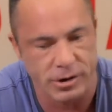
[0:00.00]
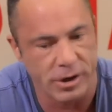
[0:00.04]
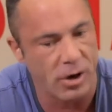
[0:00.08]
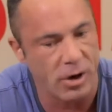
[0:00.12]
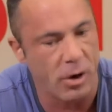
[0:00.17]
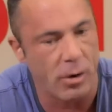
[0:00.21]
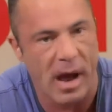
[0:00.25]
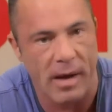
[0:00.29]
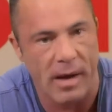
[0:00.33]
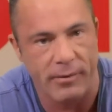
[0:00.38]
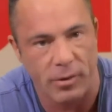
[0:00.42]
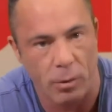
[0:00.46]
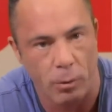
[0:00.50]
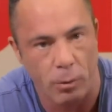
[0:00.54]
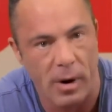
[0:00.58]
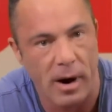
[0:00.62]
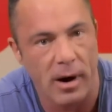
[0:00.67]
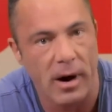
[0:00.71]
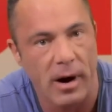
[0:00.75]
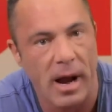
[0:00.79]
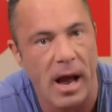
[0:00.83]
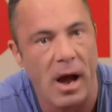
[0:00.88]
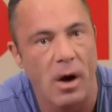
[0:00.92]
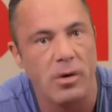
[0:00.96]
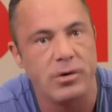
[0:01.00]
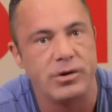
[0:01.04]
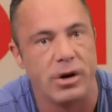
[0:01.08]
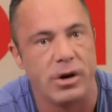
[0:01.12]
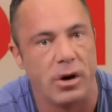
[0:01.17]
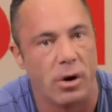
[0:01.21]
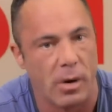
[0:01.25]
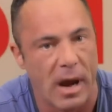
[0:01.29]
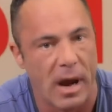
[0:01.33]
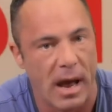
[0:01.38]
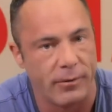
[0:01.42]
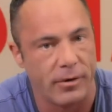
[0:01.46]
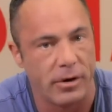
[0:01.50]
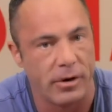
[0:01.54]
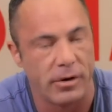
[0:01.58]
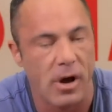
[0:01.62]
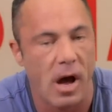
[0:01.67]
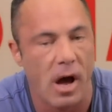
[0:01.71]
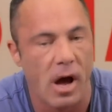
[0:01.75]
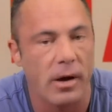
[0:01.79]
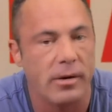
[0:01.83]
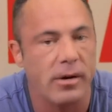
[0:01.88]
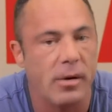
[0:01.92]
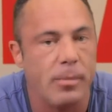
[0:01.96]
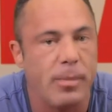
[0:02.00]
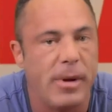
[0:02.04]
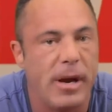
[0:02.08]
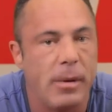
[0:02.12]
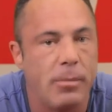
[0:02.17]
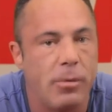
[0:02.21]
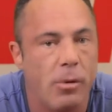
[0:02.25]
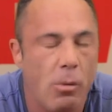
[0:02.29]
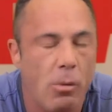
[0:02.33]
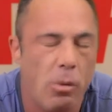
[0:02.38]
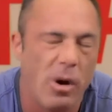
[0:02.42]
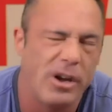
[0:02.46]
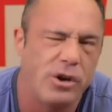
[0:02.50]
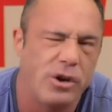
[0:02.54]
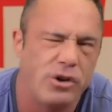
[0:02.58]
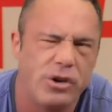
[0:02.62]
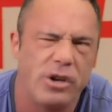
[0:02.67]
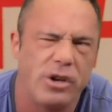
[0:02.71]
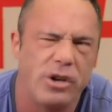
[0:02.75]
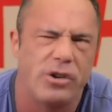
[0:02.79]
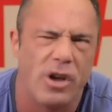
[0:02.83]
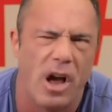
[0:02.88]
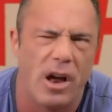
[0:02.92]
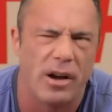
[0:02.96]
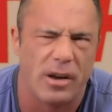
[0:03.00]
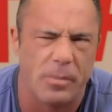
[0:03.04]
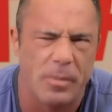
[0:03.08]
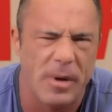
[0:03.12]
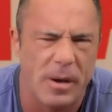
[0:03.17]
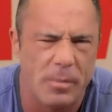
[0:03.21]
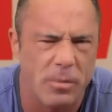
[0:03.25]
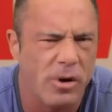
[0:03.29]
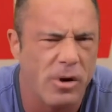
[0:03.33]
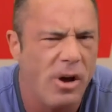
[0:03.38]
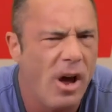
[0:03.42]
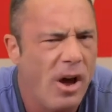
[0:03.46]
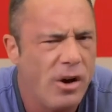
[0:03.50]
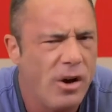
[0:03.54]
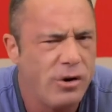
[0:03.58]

You don't have to warehouse, you don't have to talk to people. Well, you should talk to people.